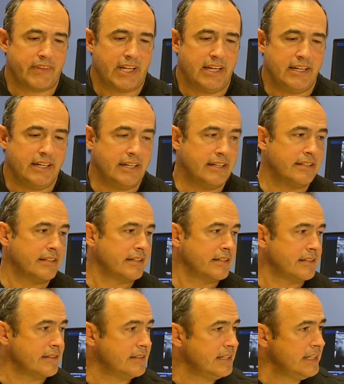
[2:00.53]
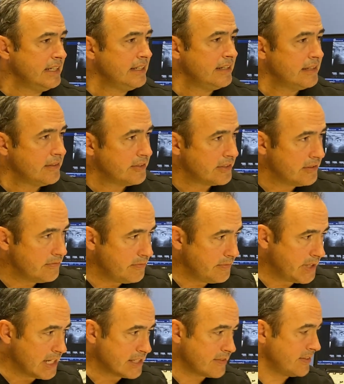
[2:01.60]
And
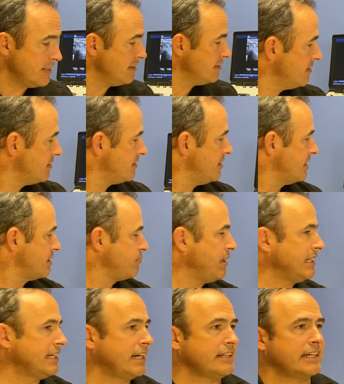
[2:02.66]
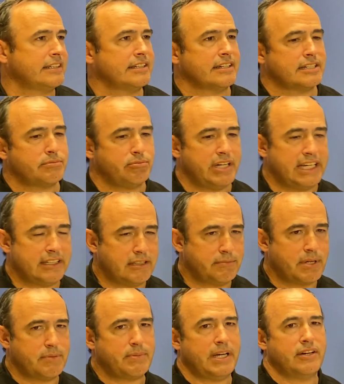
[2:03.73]
because to explain that, I'd like to explain a little
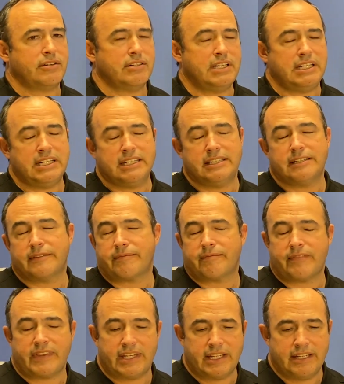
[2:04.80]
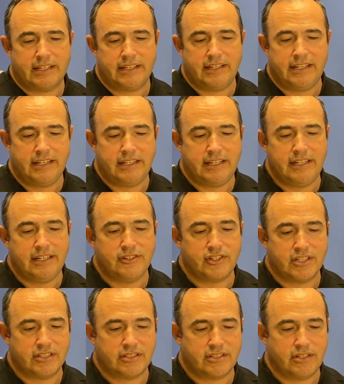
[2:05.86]
bit about
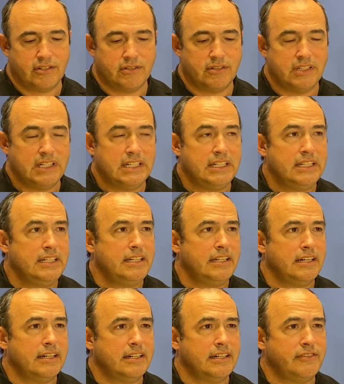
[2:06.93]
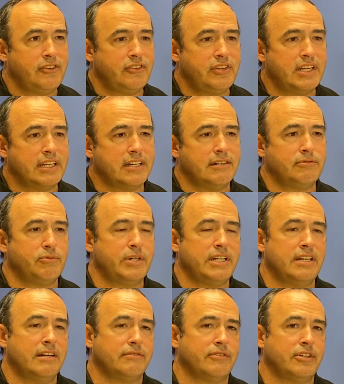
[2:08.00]
adhesion. So if you think of
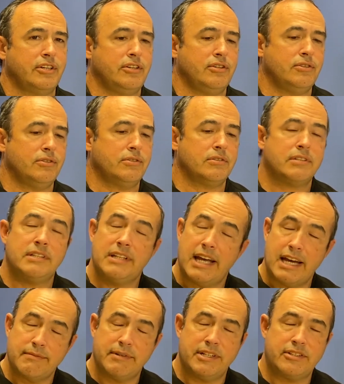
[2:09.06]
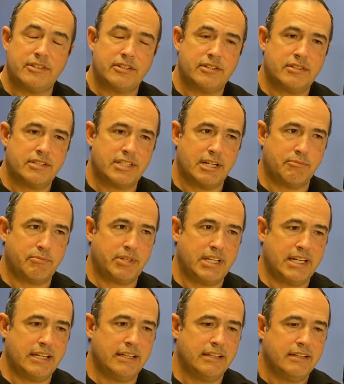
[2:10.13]
whenever you damage
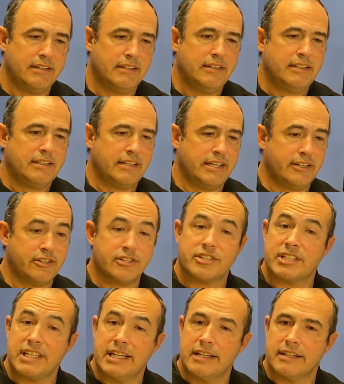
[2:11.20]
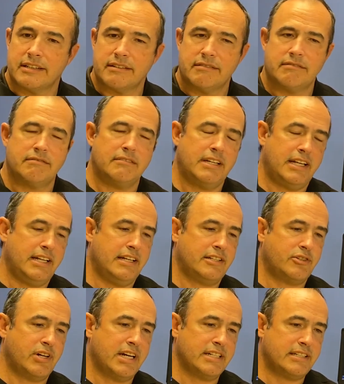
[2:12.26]
something like your skin and it
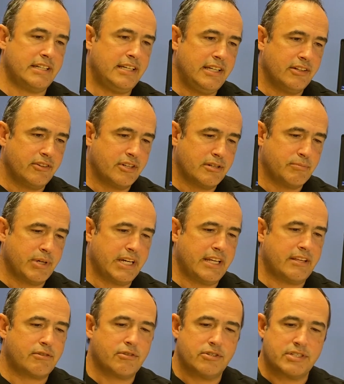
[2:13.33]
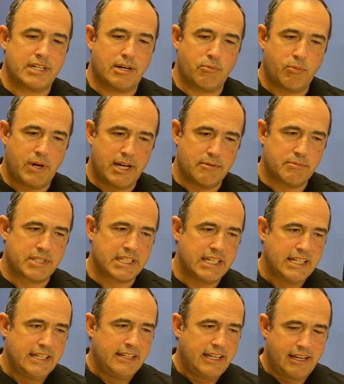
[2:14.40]
tries to heal, your body throws out webs,
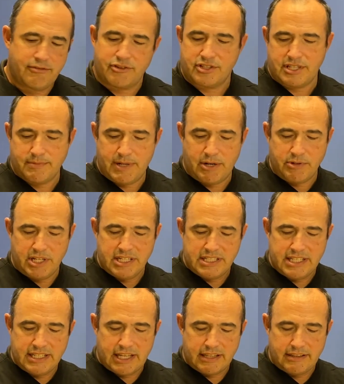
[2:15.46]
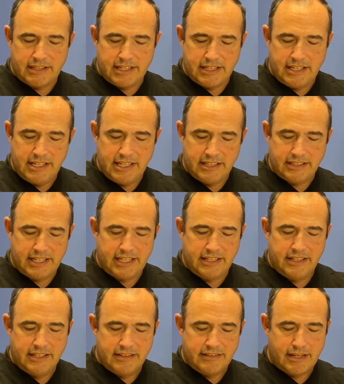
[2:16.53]
and for somehow when you see that thing healing,
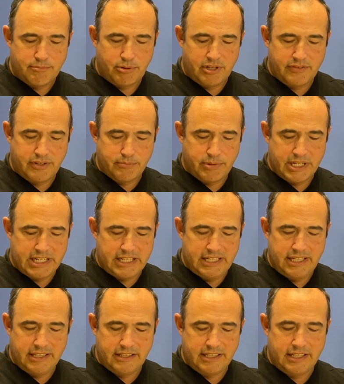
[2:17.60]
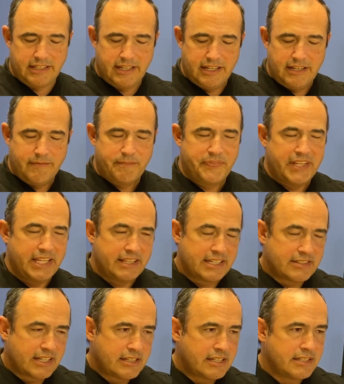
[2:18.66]
that part of your body healing,
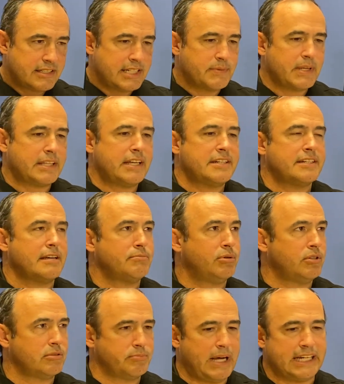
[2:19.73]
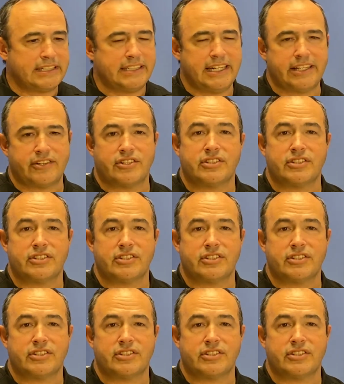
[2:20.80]
it seems like things get pulled back together.